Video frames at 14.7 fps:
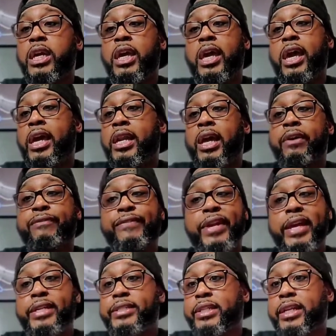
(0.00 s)
and that
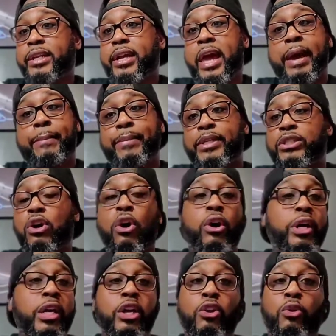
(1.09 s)
FLX app is hard
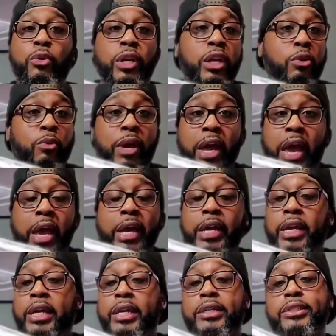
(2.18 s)
to hit on anyway. I ain't
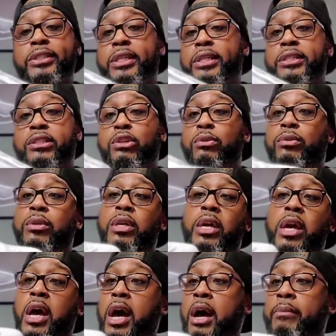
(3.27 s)
hit since, so
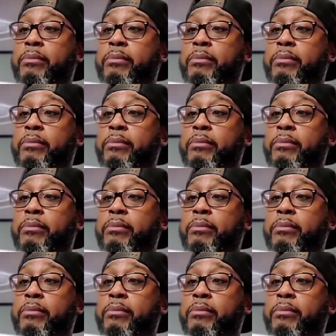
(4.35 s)
I'm